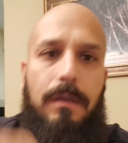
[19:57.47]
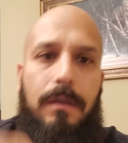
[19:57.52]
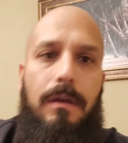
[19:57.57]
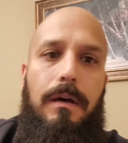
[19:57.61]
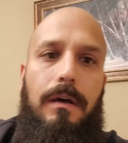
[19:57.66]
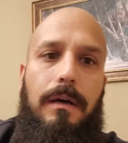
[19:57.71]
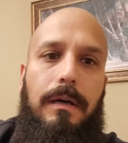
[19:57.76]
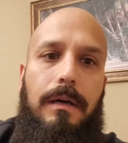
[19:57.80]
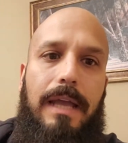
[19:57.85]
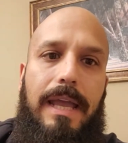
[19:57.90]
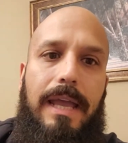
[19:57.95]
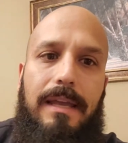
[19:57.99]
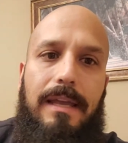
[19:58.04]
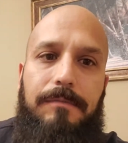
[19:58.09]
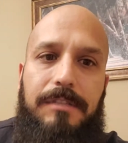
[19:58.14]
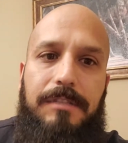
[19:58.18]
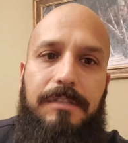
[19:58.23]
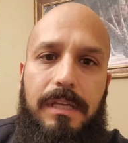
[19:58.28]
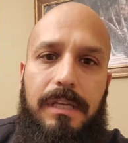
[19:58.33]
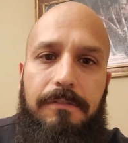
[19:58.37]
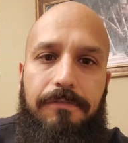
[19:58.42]

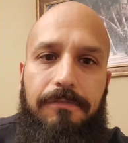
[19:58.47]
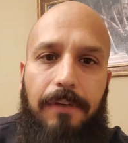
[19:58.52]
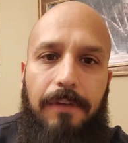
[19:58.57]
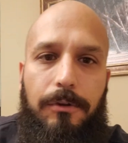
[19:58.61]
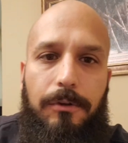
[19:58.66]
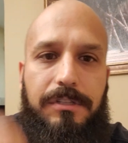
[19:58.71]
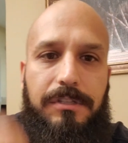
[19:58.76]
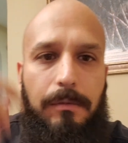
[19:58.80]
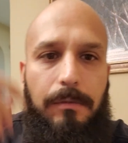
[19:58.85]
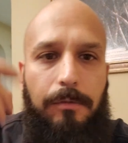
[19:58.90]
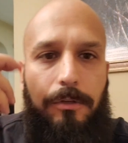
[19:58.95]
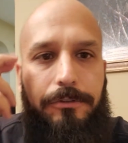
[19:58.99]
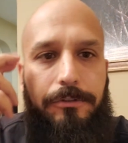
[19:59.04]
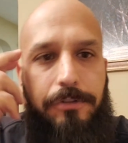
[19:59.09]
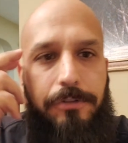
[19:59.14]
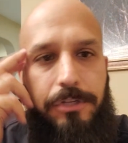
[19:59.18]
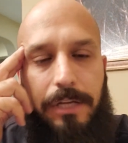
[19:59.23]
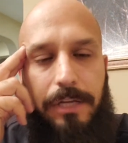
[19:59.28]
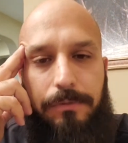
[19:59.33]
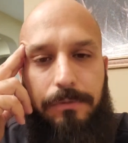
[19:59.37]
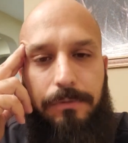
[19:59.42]
AMC followed a similar
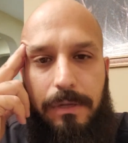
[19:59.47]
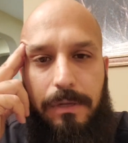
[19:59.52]
trajectory